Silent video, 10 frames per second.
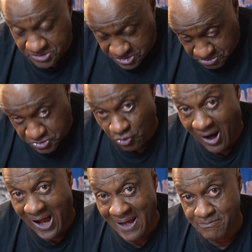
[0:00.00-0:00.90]

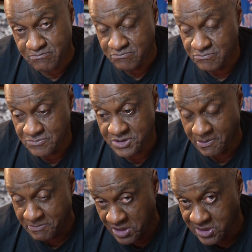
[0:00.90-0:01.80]
Subscribe,
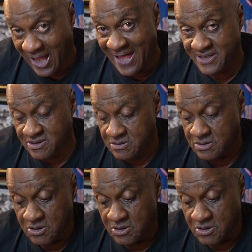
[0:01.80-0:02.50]
give me a like.